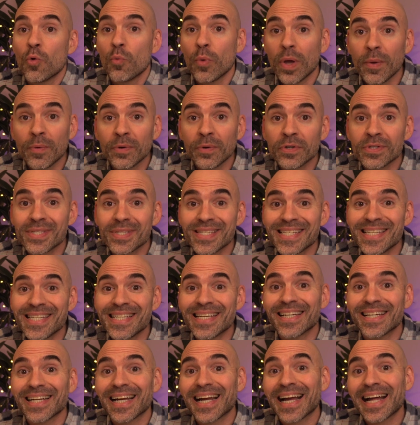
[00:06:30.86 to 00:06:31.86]
We want to see
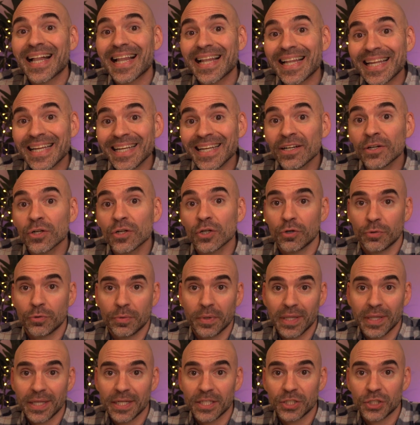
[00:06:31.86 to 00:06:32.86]
a clear
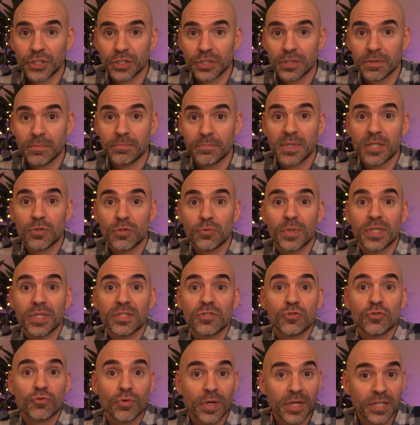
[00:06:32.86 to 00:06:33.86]
correlation between
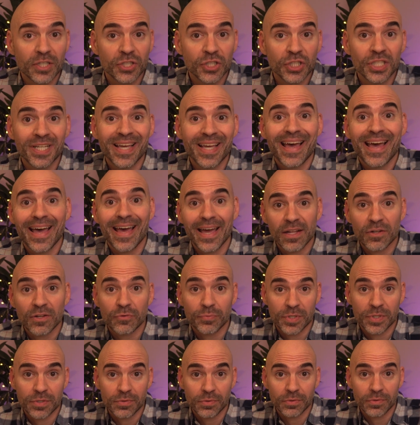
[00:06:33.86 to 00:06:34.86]
strategy and
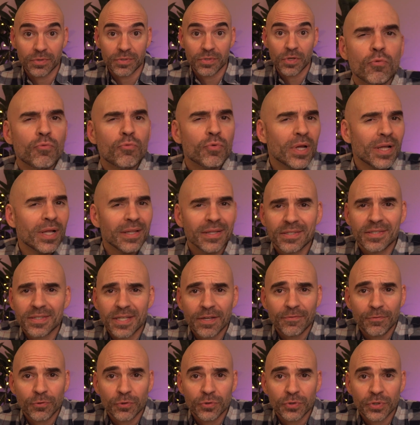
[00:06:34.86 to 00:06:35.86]
results,
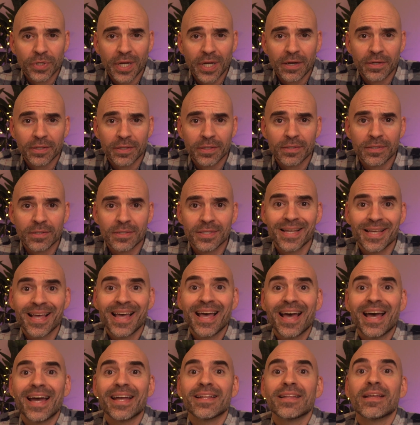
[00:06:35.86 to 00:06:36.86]
realistic future guidance,
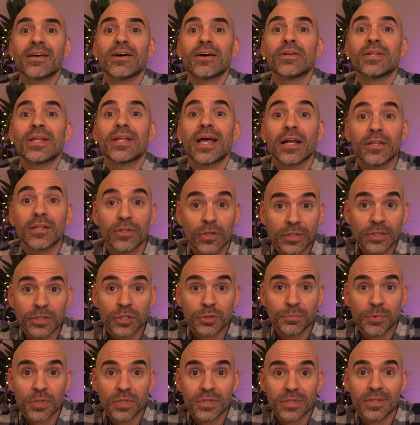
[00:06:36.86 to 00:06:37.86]
and an
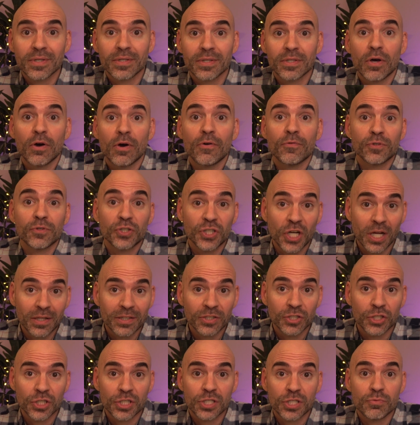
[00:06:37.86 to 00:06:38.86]
acknowledgement of
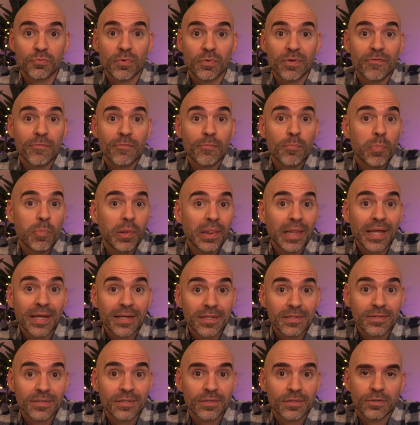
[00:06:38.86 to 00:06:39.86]
challenges with
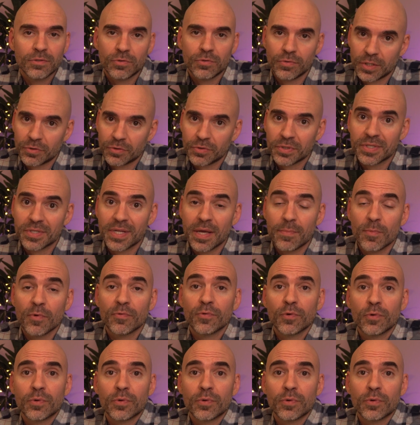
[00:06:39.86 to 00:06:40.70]
plans to address them, of